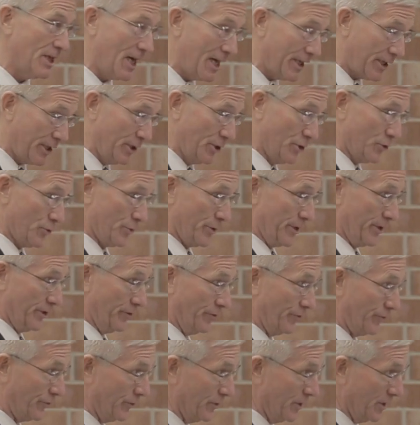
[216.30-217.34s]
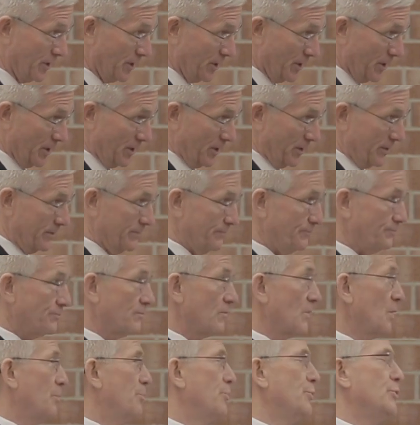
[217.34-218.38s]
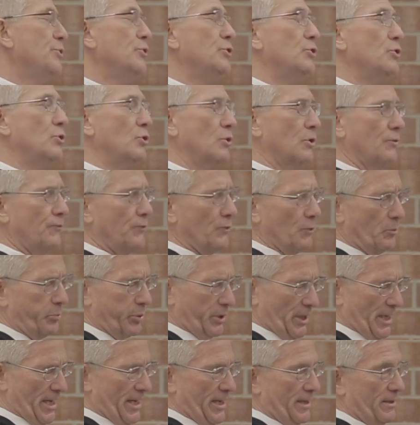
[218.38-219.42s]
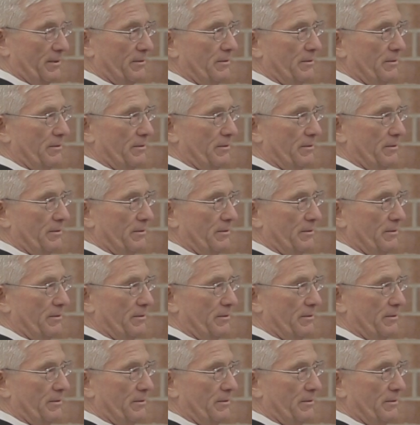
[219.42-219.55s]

Talking Trees. Beautiful play.